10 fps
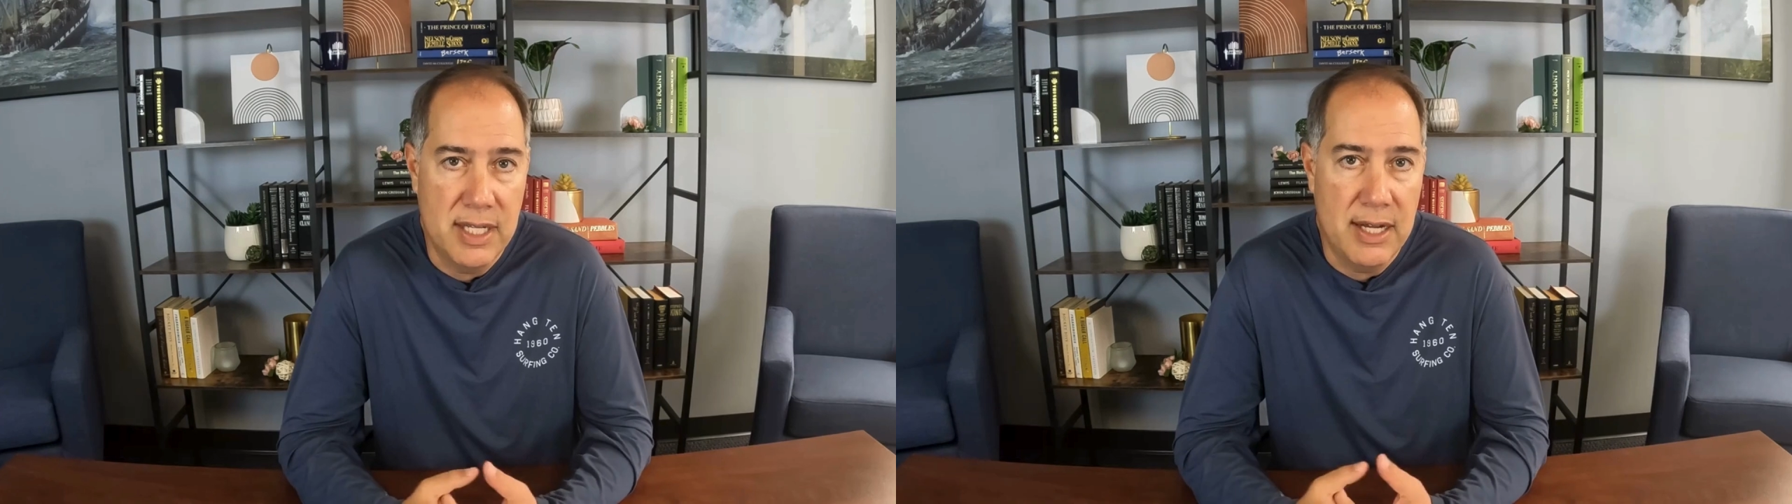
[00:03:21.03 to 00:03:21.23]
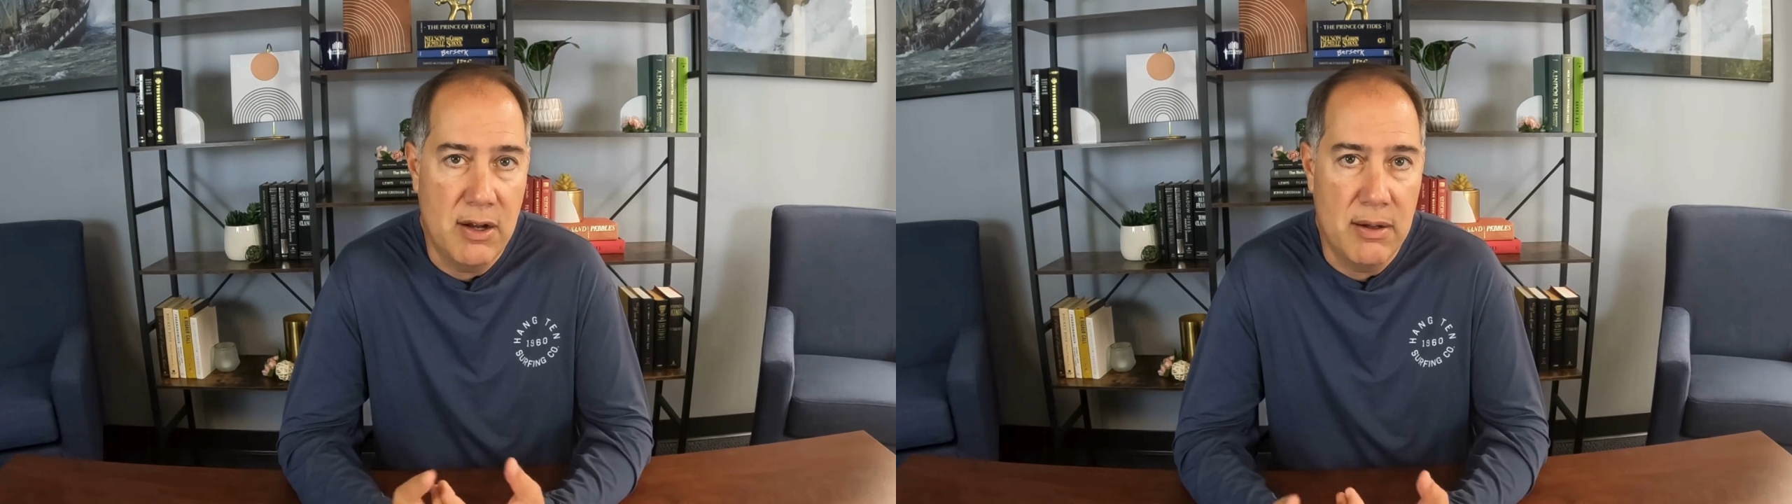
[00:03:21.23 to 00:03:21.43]

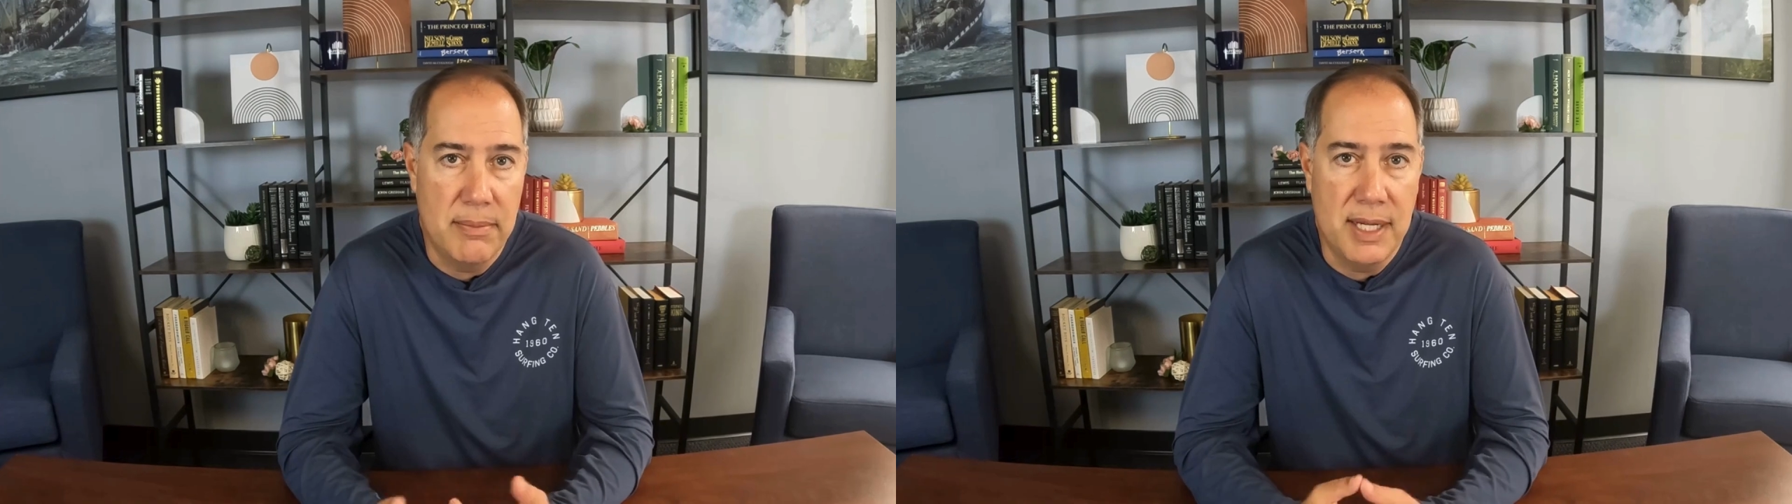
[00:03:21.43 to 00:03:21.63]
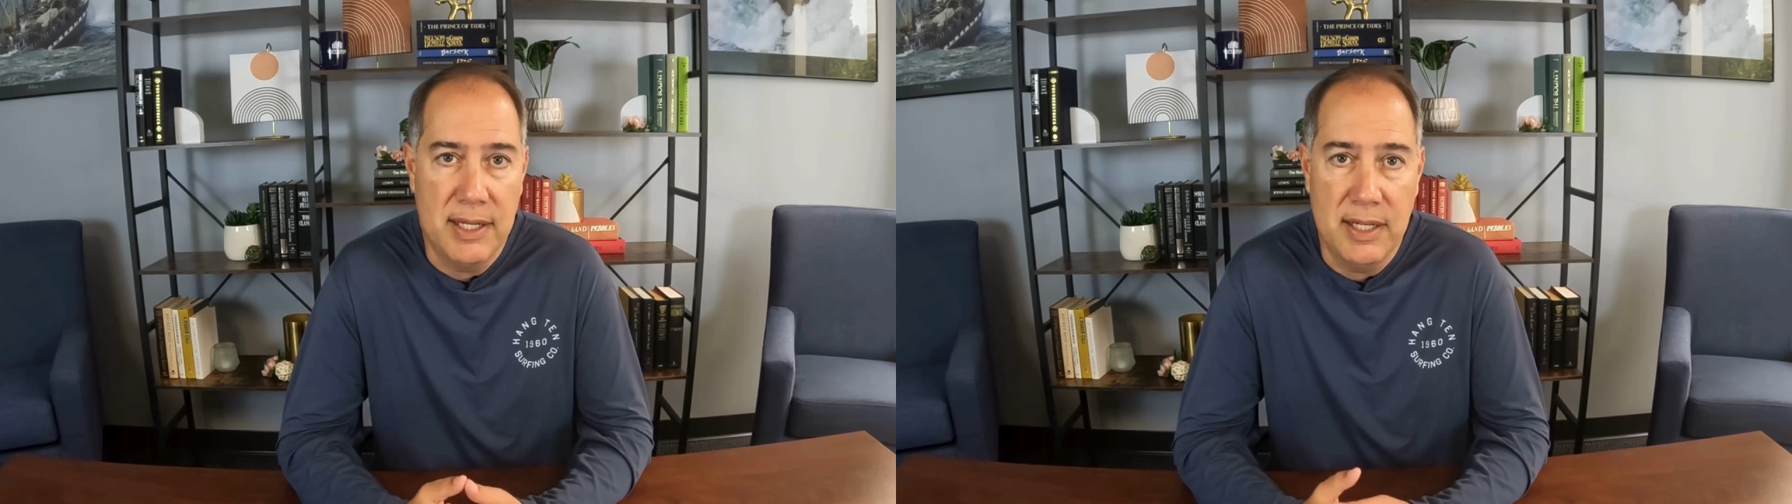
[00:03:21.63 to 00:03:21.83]
they all
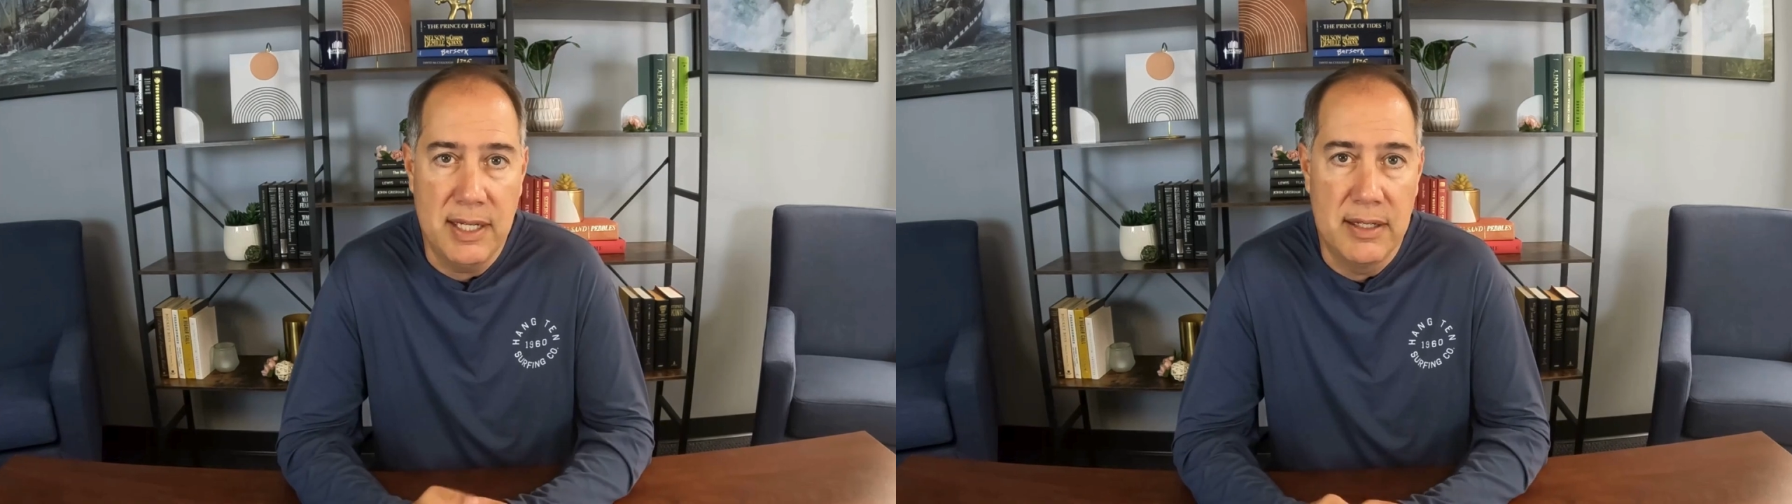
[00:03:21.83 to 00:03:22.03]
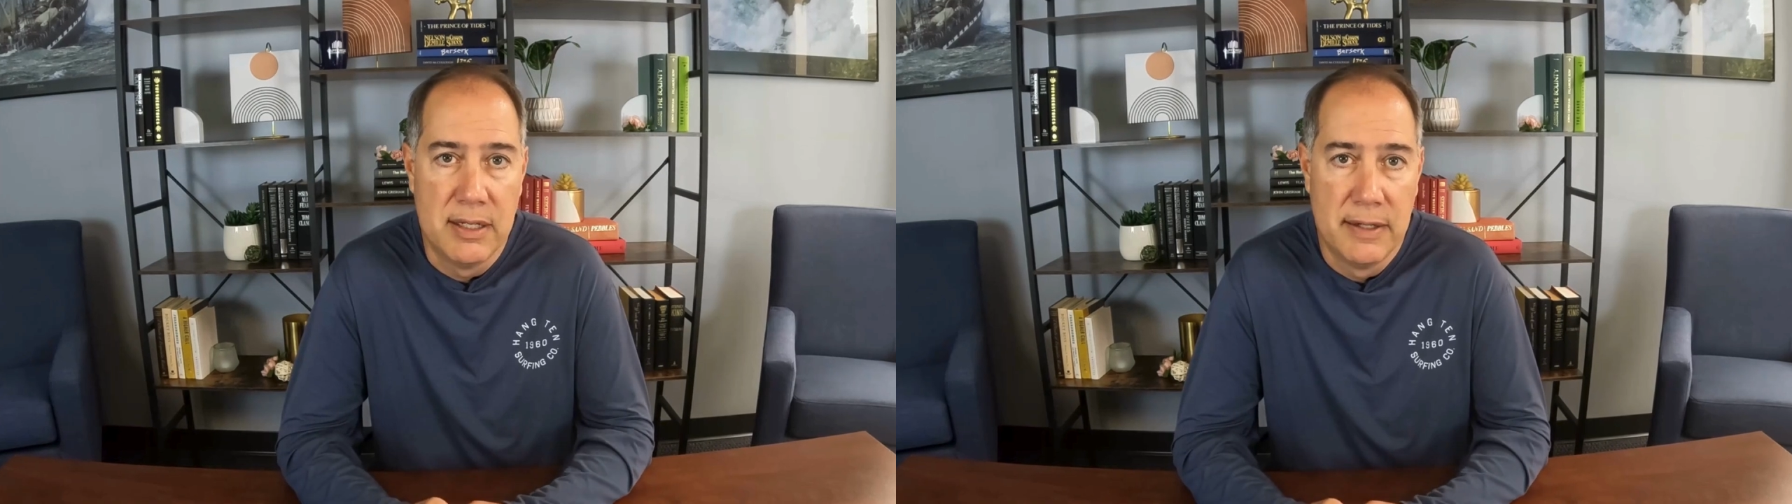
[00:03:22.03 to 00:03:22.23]
may
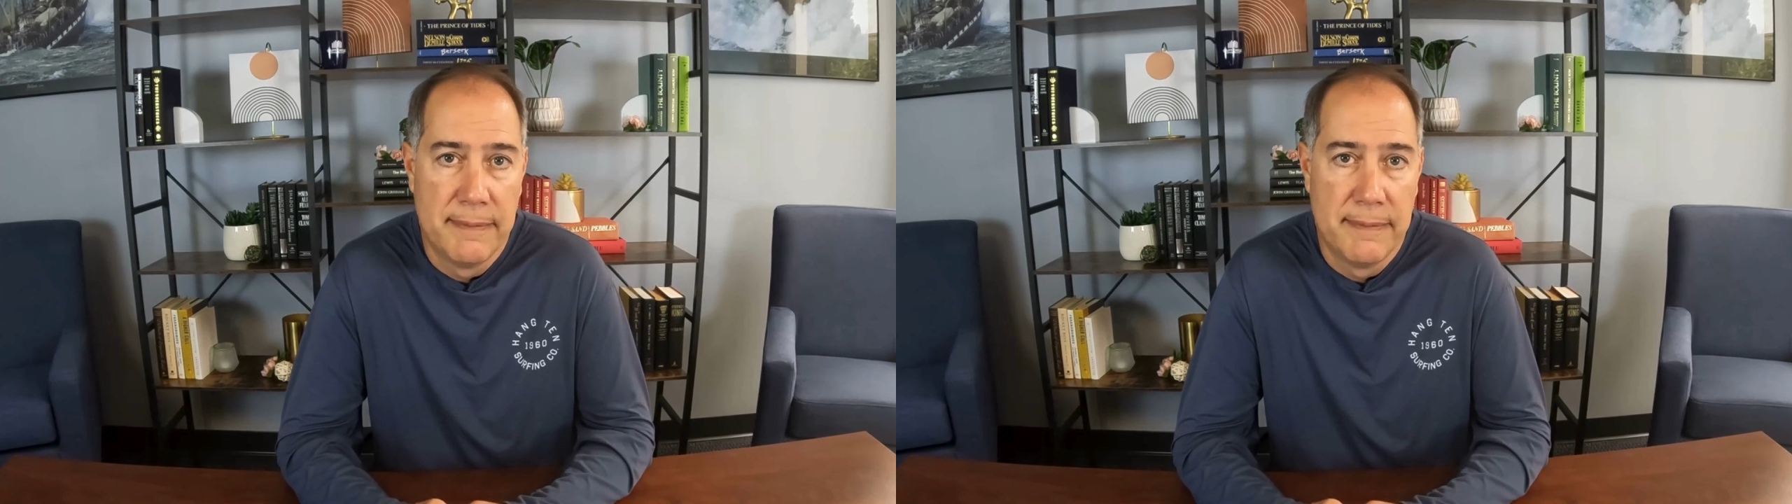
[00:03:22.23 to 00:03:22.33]
need